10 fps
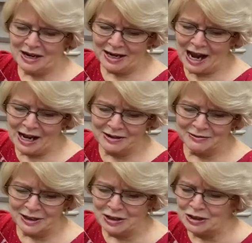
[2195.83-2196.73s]
made
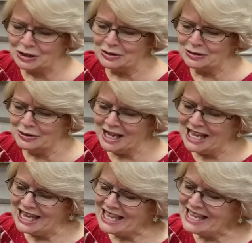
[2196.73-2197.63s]
Irish stew,
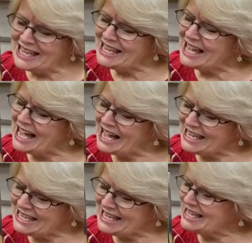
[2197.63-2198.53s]

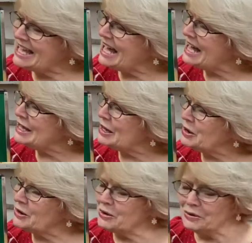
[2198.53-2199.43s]

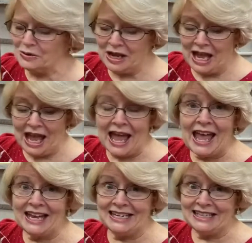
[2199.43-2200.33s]
E-I-E-I-O,
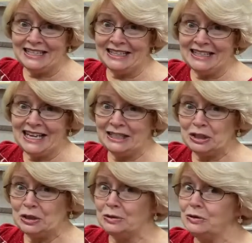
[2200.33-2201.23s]
and in that
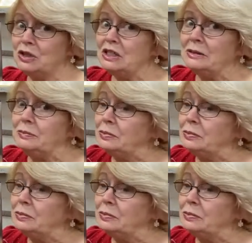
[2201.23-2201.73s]
stew she